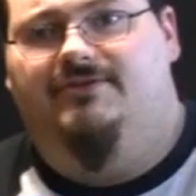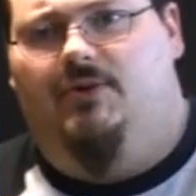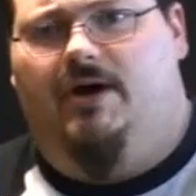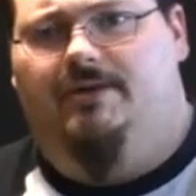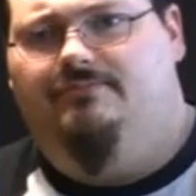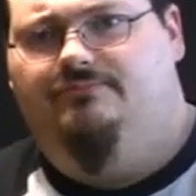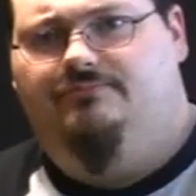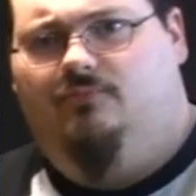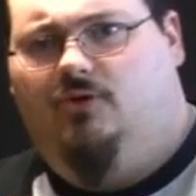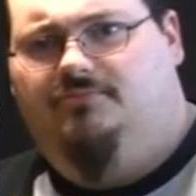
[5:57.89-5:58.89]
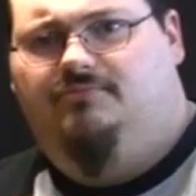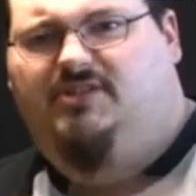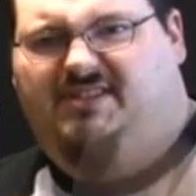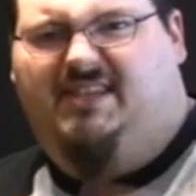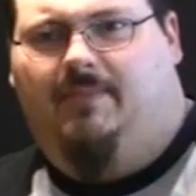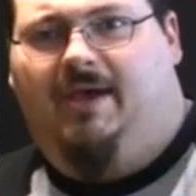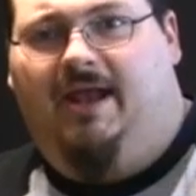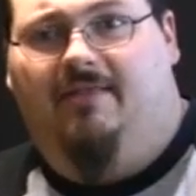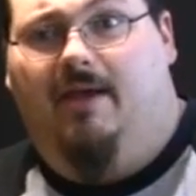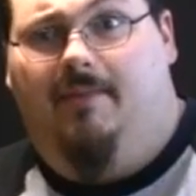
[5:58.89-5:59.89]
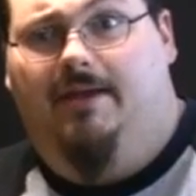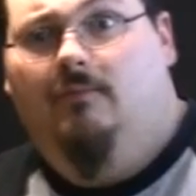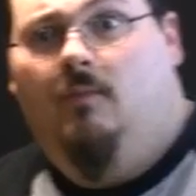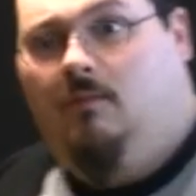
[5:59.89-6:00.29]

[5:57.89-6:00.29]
so uh, we'll just skip ahead of that bit.